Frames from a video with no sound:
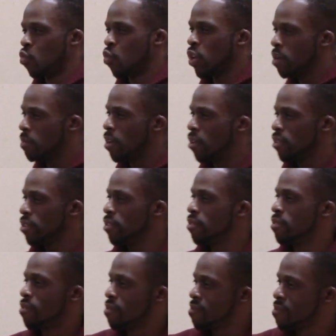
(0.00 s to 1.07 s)
What about
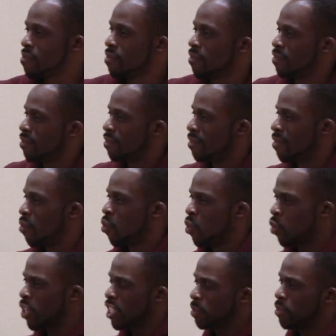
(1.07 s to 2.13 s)
you?
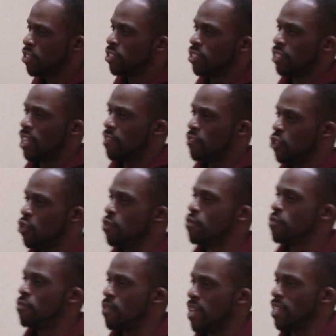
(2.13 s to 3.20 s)
Well, what experiences have you
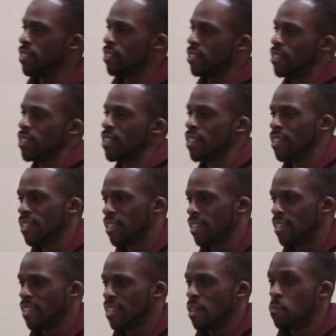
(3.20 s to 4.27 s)
faced?
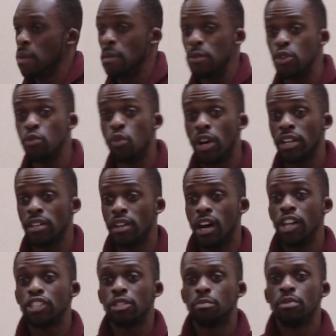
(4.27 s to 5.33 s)
Maybe you wanted an
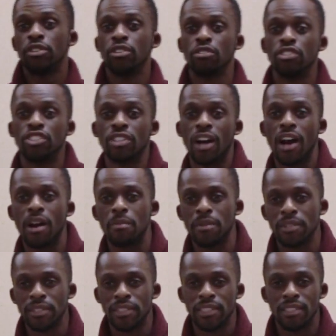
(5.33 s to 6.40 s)
entrepreneurial job.
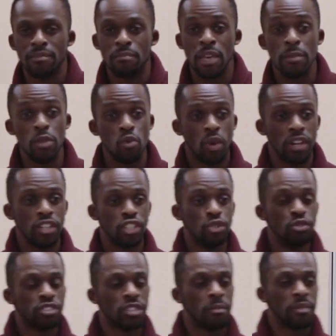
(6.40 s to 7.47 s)
Maybe you wanted to
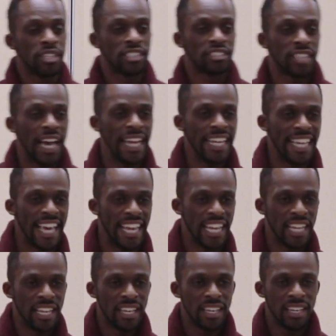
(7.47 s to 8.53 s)
do something exciting
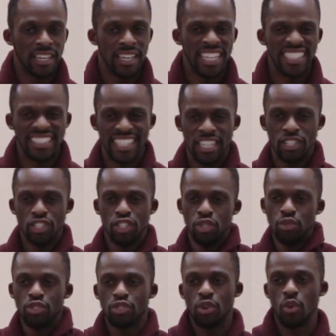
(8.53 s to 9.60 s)
and it didn't
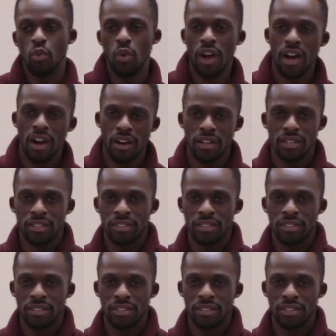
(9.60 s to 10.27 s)
do so well.